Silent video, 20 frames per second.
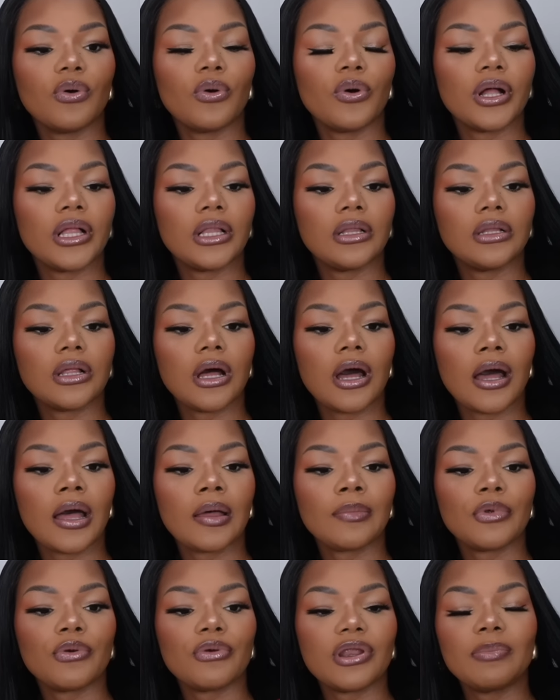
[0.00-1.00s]
oil
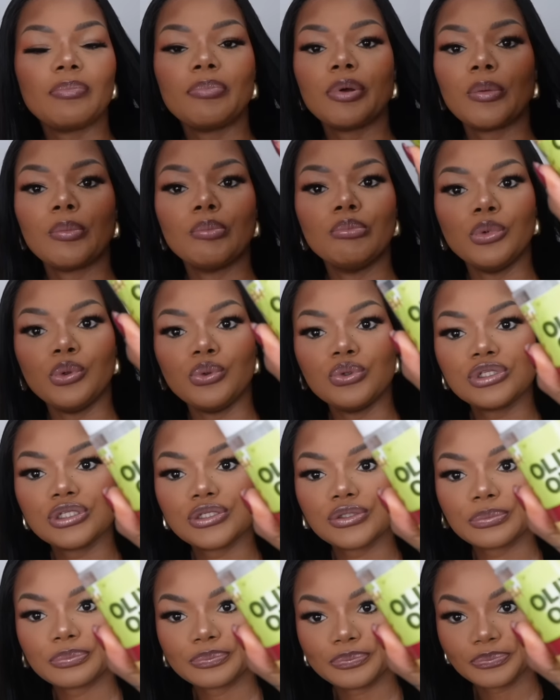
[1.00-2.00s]
rip
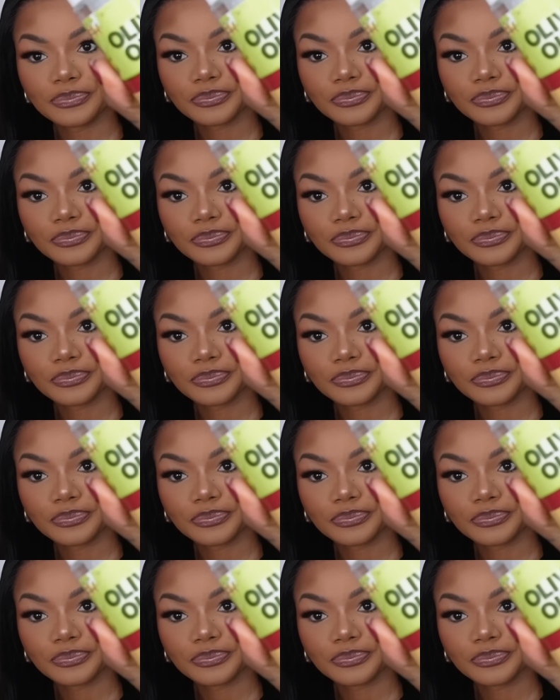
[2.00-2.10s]
mousse.